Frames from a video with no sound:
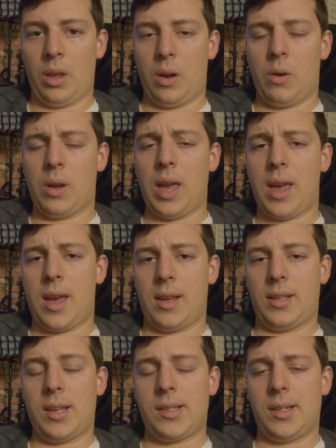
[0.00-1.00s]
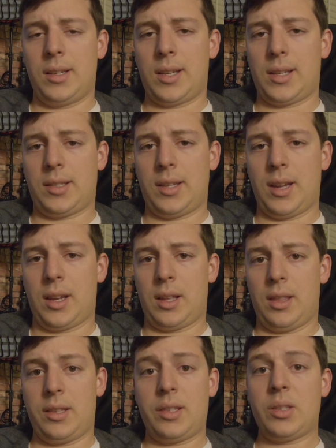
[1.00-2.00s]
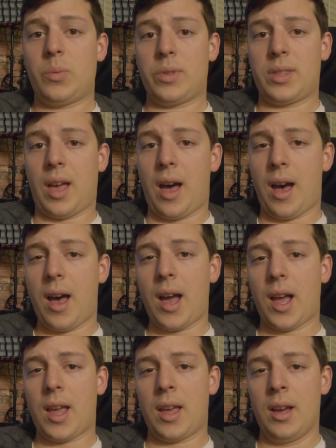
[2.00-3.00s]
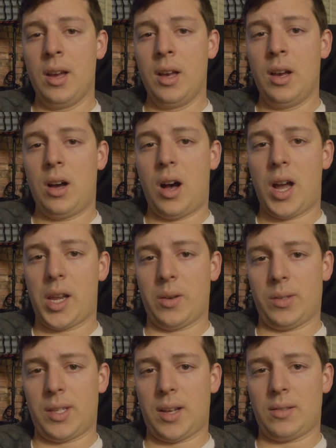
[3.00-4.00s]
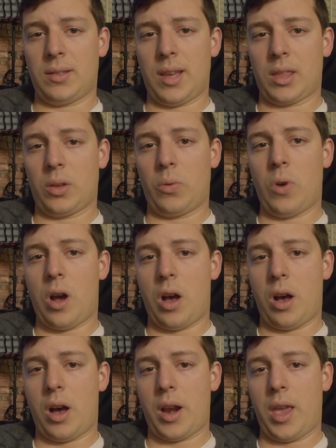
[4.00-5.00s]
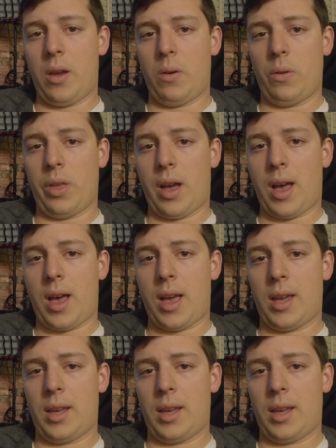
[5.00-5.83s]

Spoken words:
Okay, testing. This is what the high audio sounds like, the raw audio, the high.